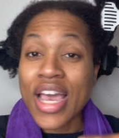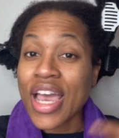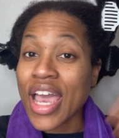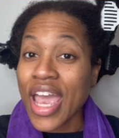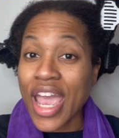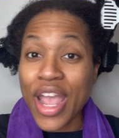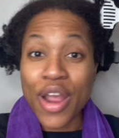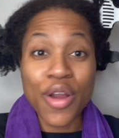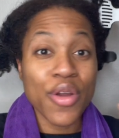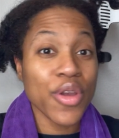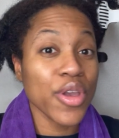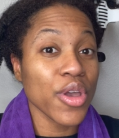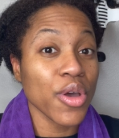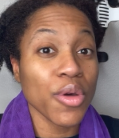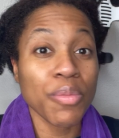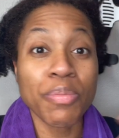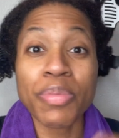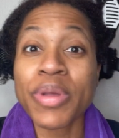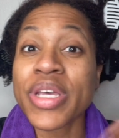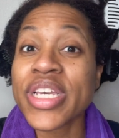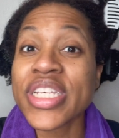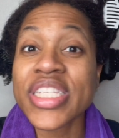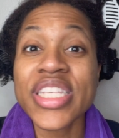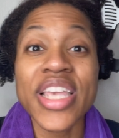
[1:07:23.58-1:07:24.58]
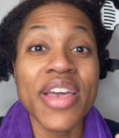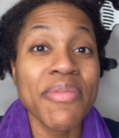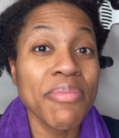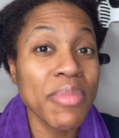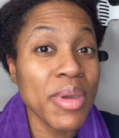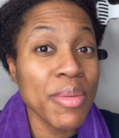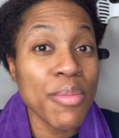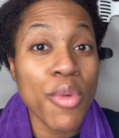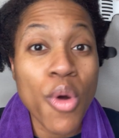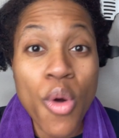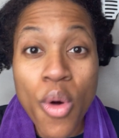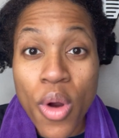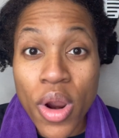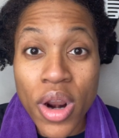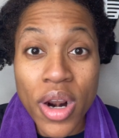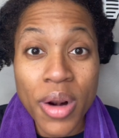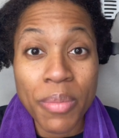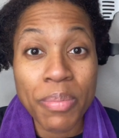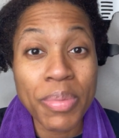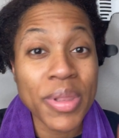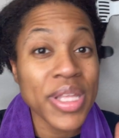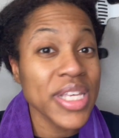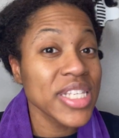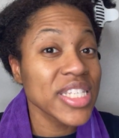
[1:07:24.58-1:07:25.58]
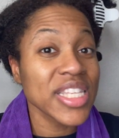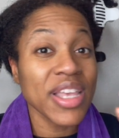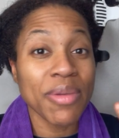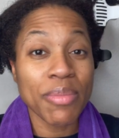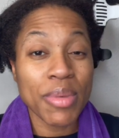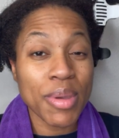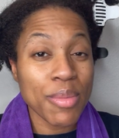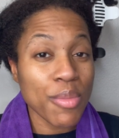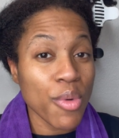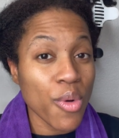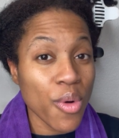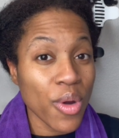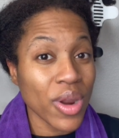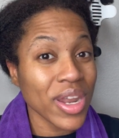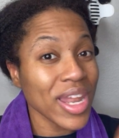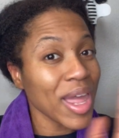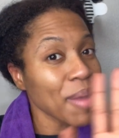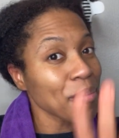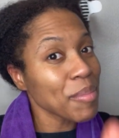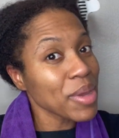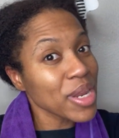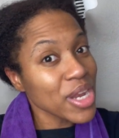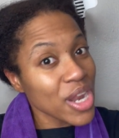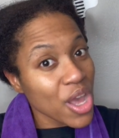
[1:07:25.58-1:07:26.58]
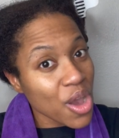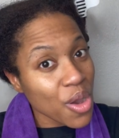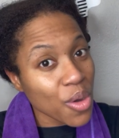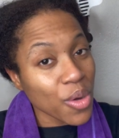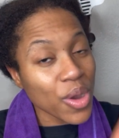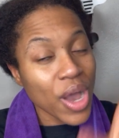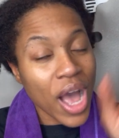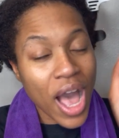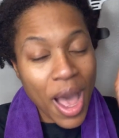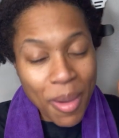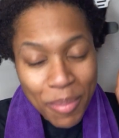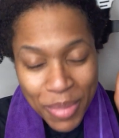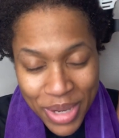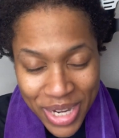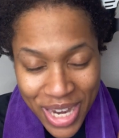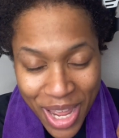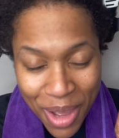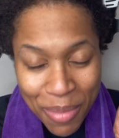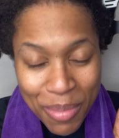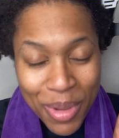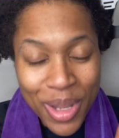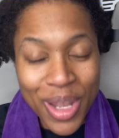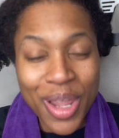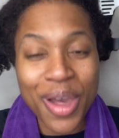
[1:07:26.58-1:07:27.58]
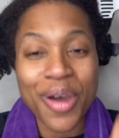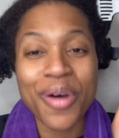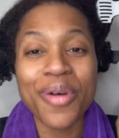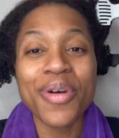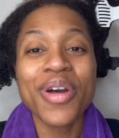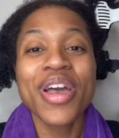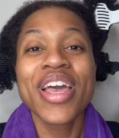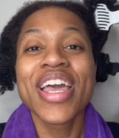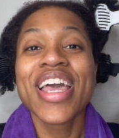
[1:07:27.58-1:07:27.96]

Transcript: Ariel, please give me more, please give me more? Let me know, comment down below.